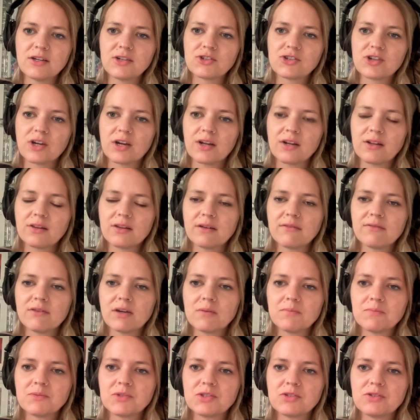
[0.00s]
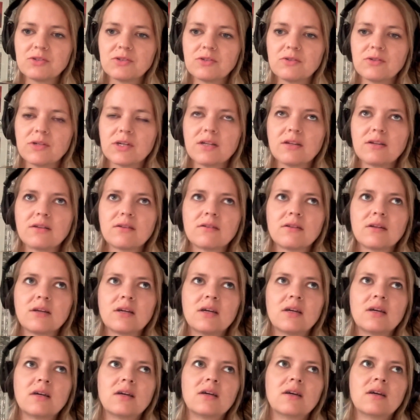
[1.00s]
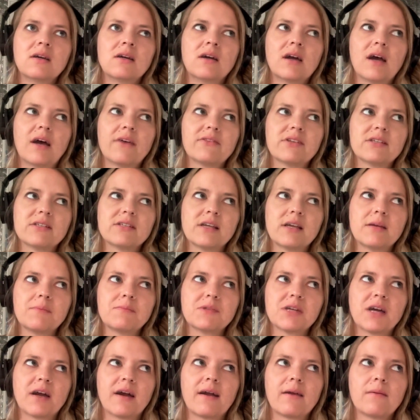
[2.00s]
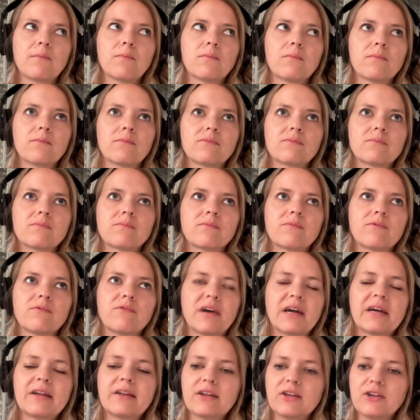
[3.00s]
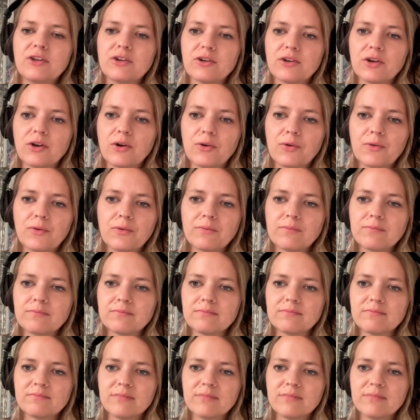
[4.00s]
you're trying to live up to and at the same time finding your own